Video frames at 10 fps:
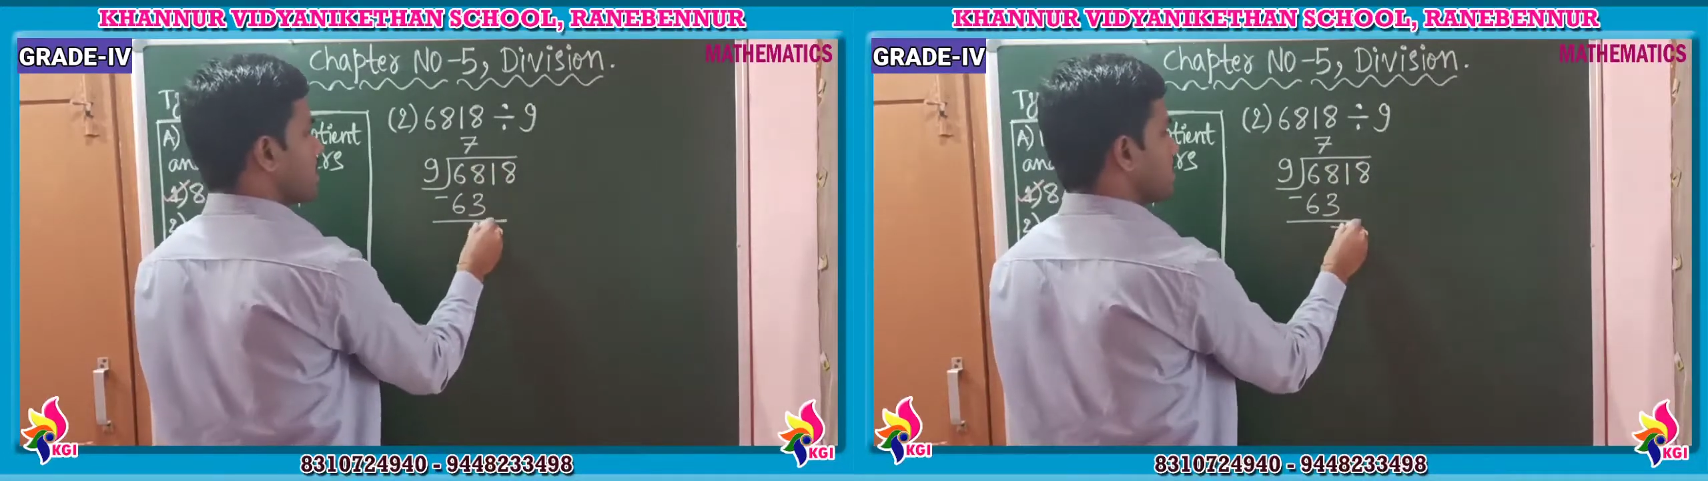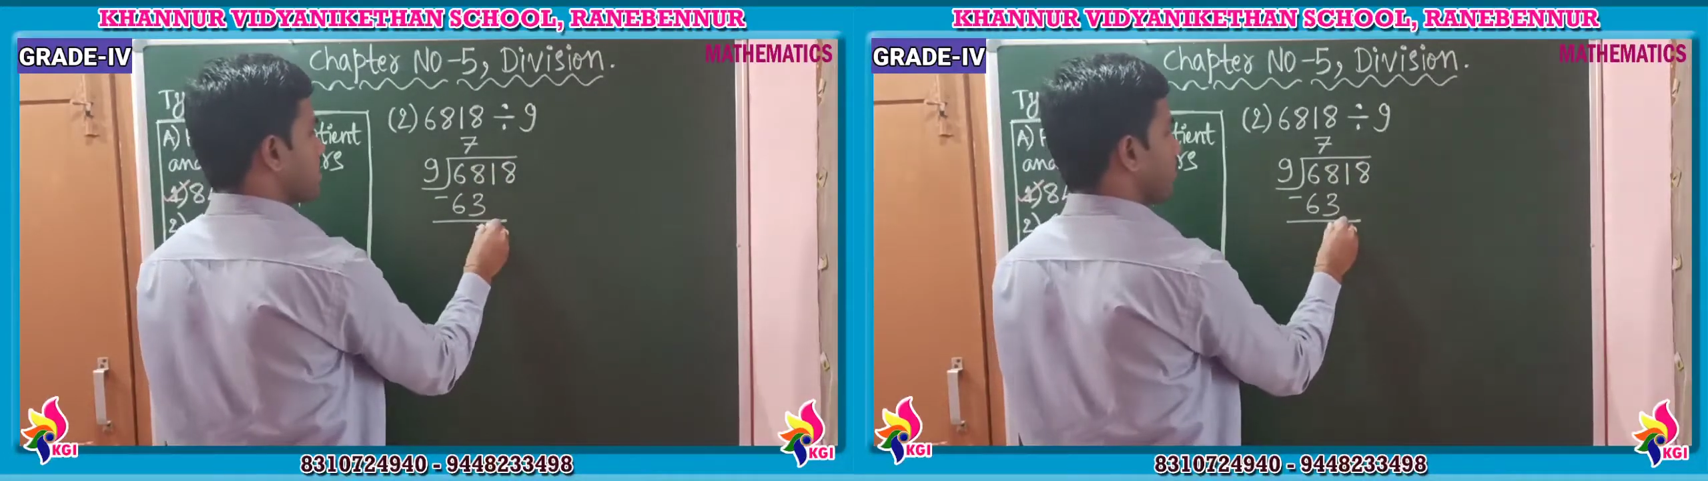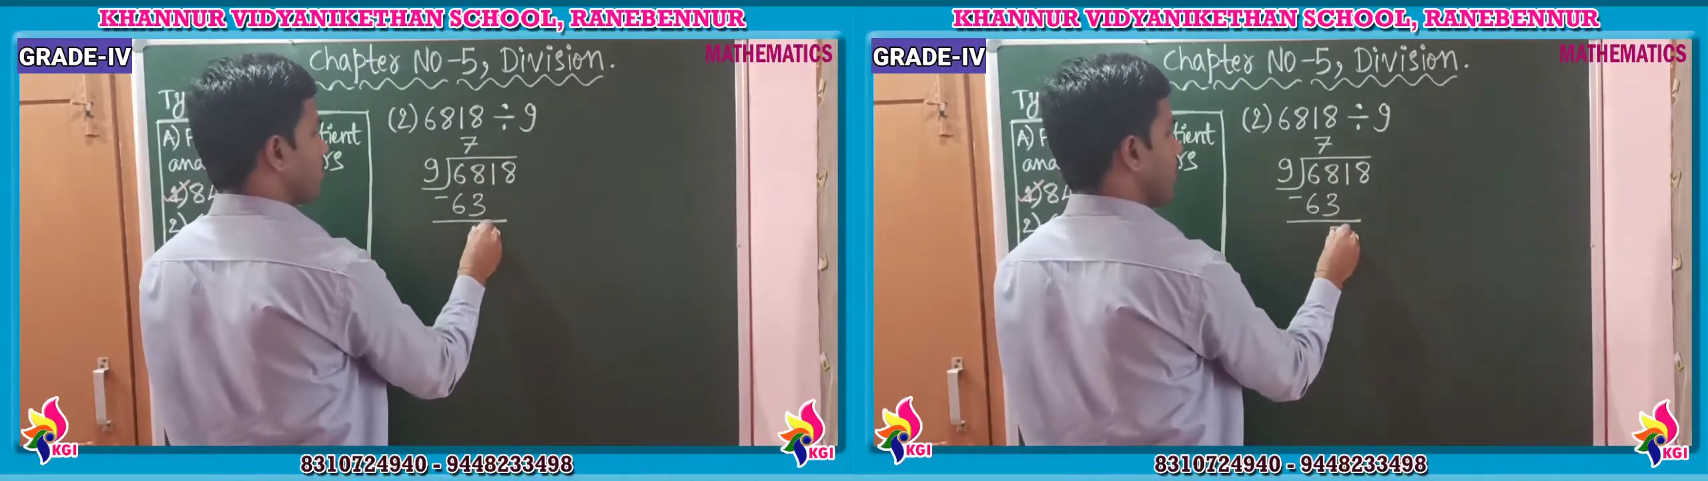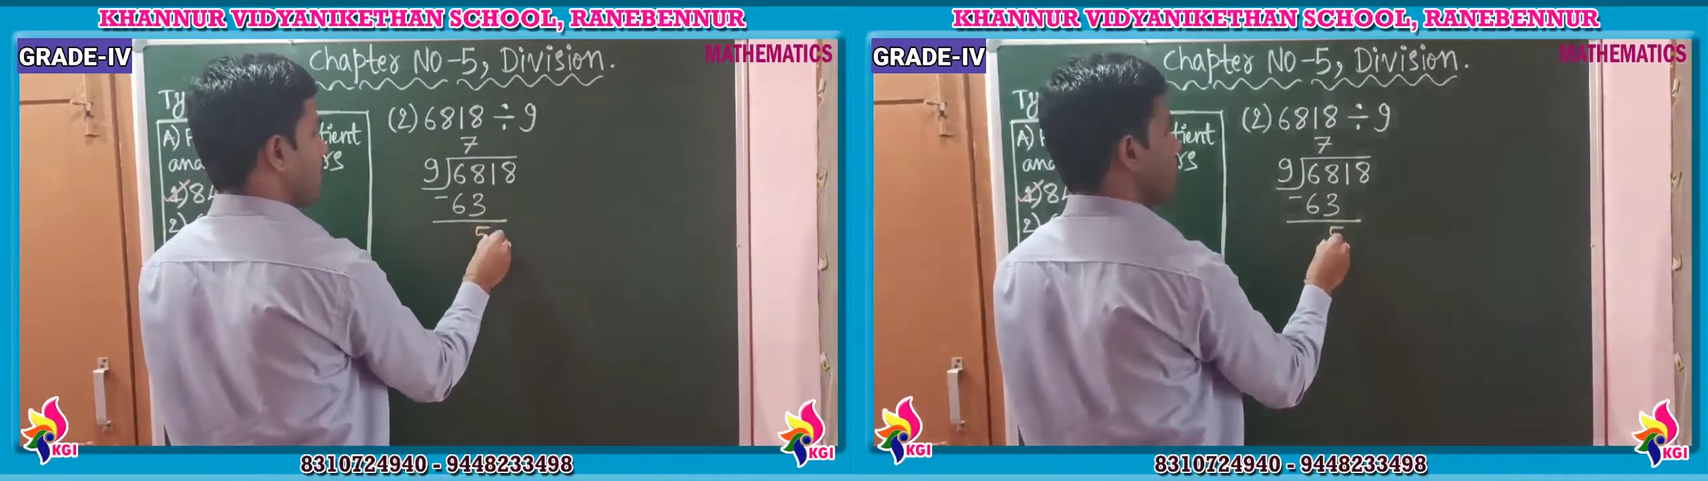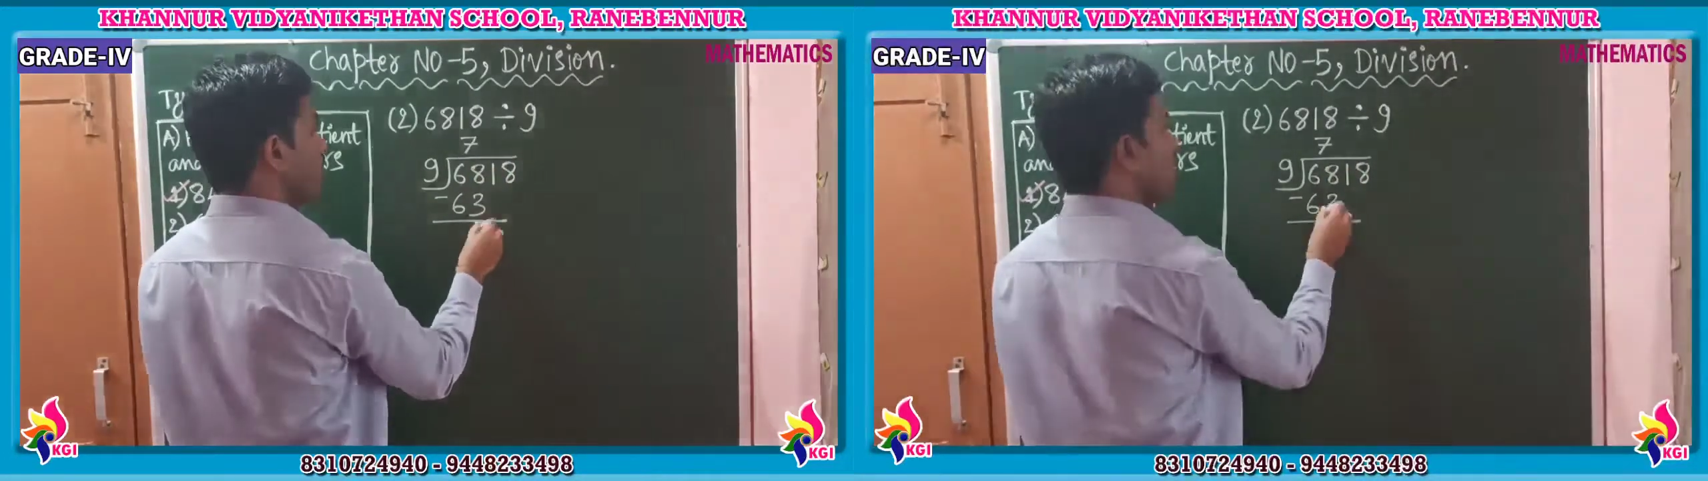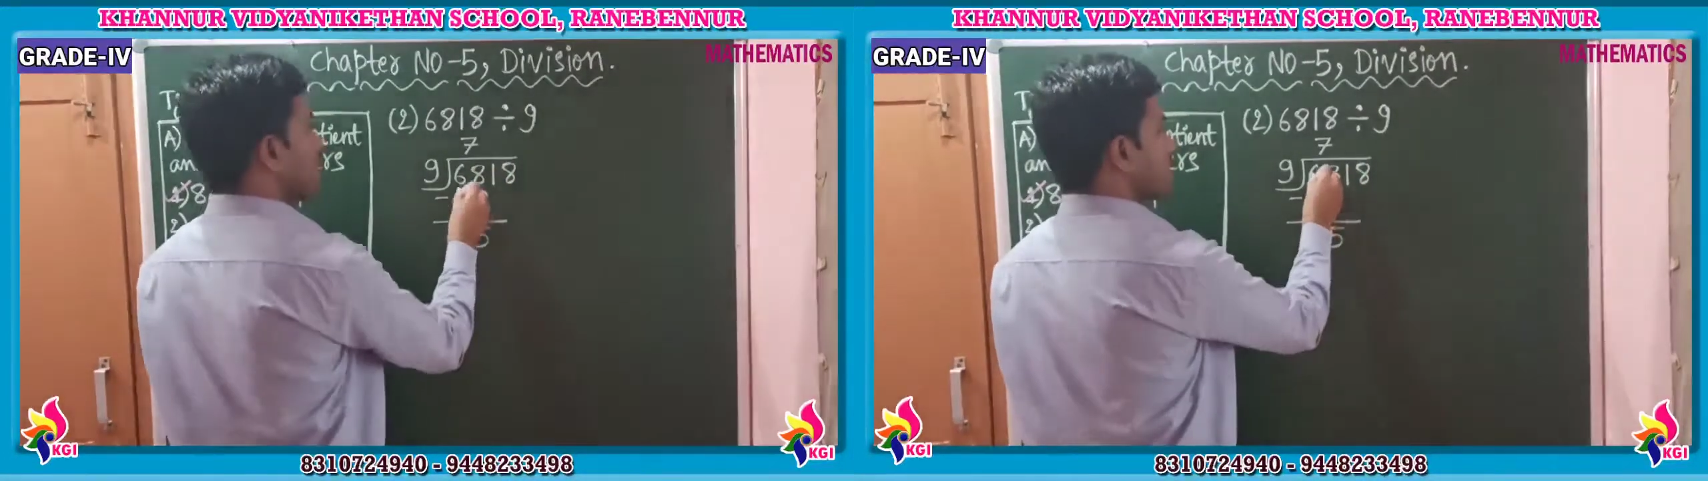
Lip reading: is 5,